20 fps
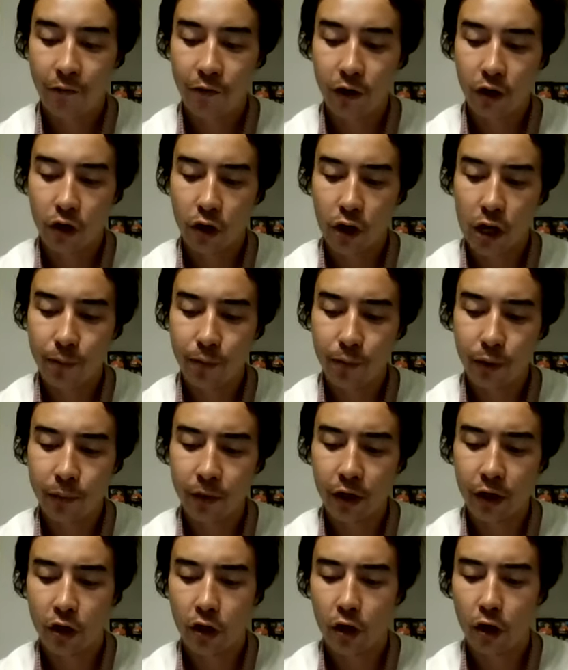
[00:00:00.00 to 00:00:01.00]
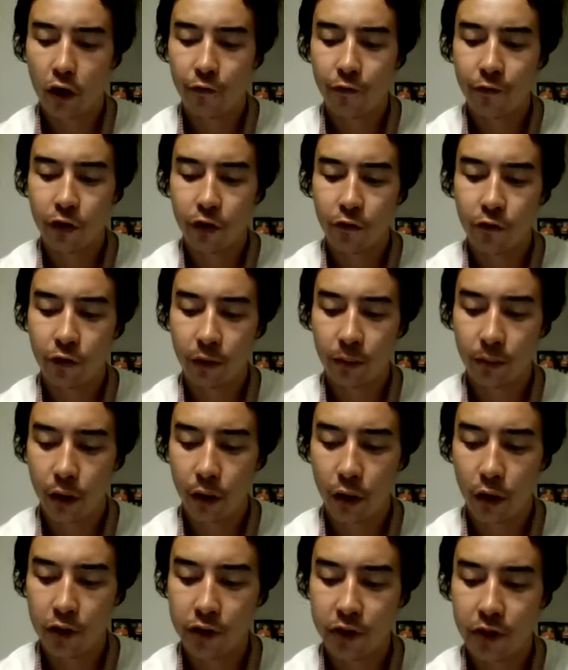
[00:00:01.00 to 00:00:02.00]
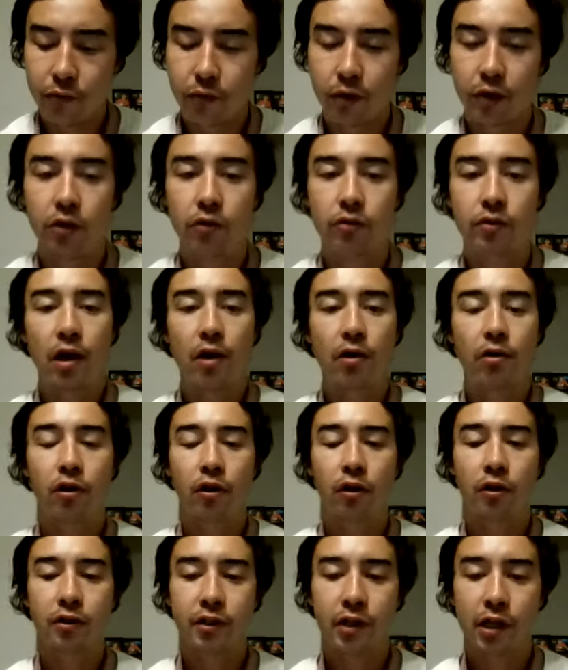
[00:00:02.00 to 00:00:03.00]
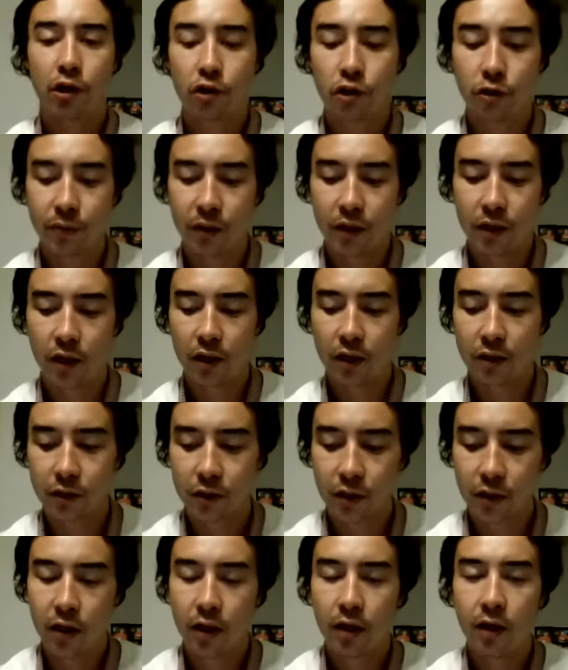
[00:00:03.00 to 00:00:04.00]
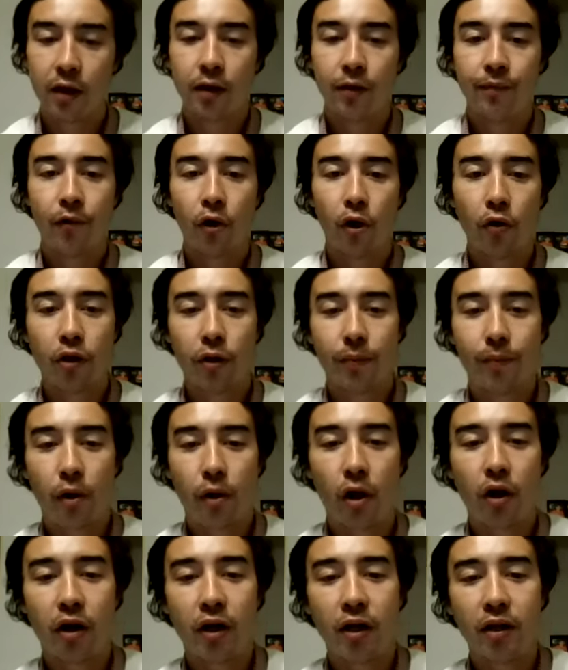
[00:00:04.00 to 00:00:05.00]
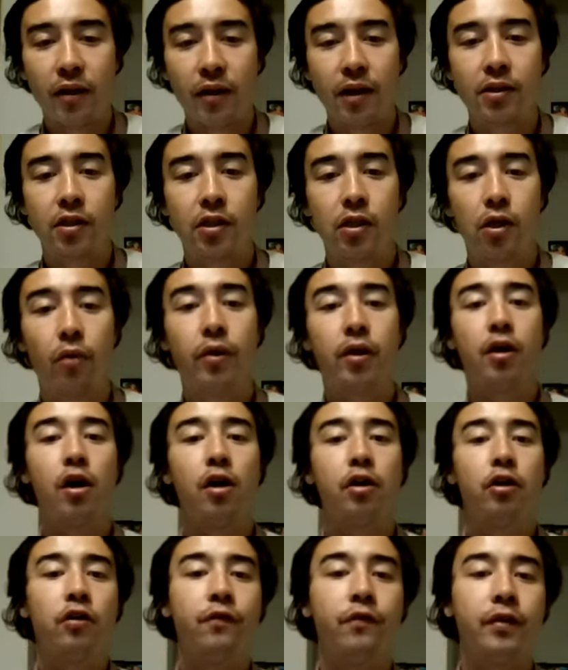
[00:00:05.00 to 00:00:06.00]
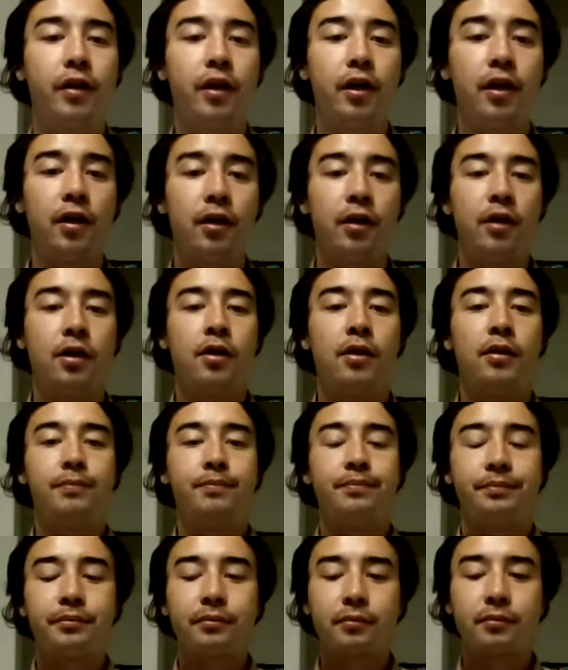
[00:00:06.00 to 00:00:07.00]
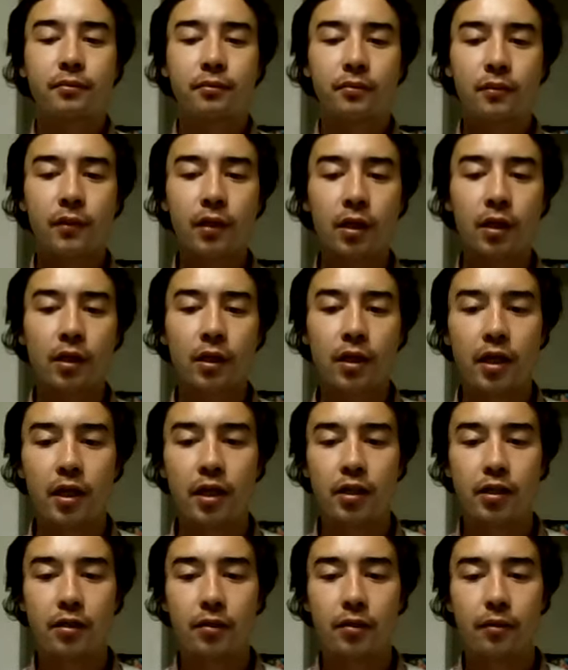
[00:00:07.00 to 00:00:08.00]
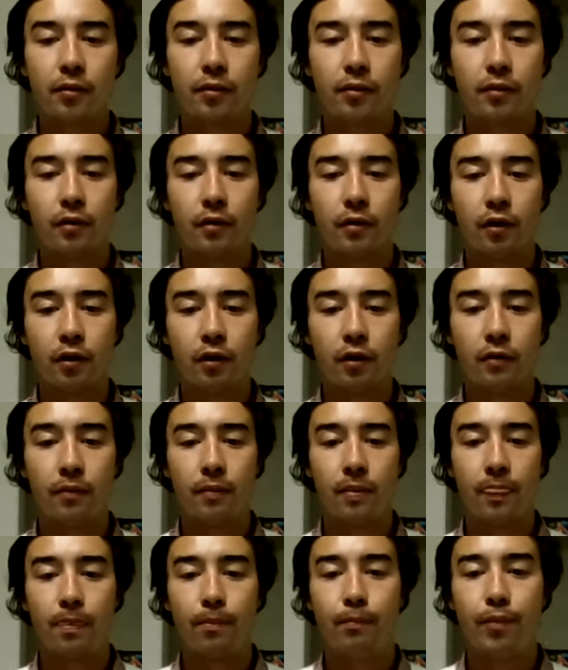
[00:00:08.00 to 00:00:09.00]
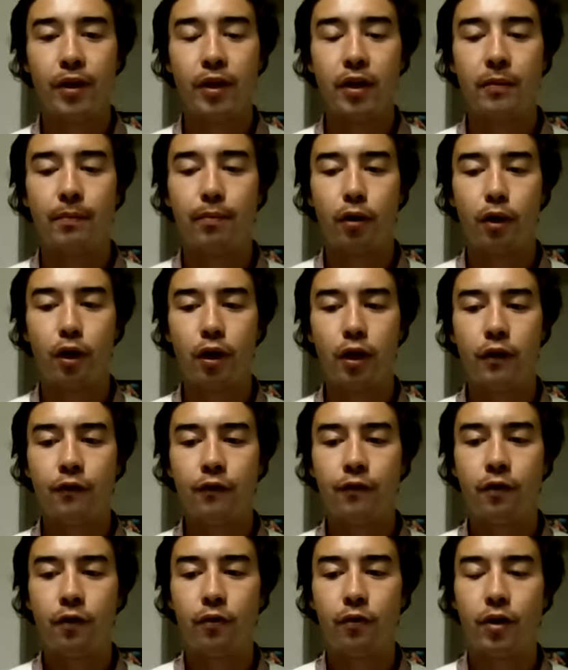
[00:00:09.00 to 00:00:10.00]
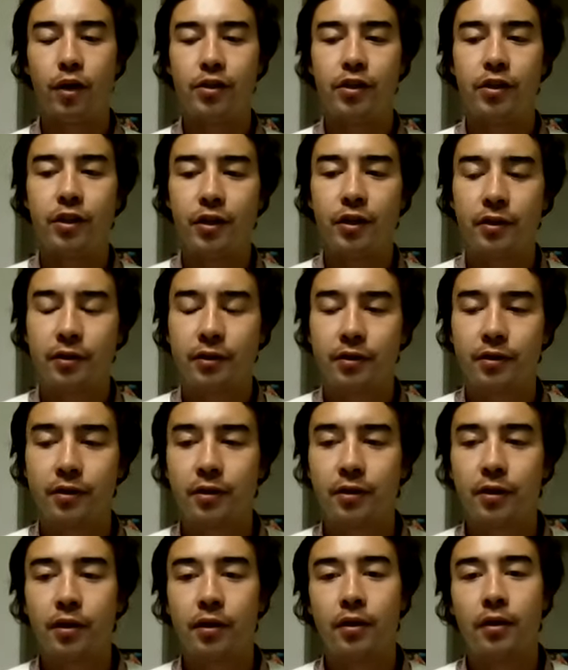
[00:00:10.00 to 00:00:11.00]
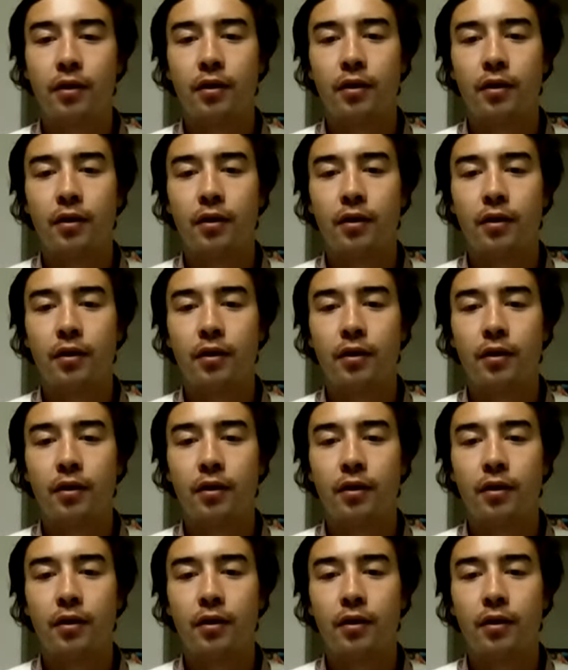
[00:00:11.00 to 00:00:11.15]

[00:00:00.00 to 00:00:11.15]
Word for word: have a implement a curfew for bars and reduce alcohol sales because all the partying that's going on over there, it's uh, been a burden for residents'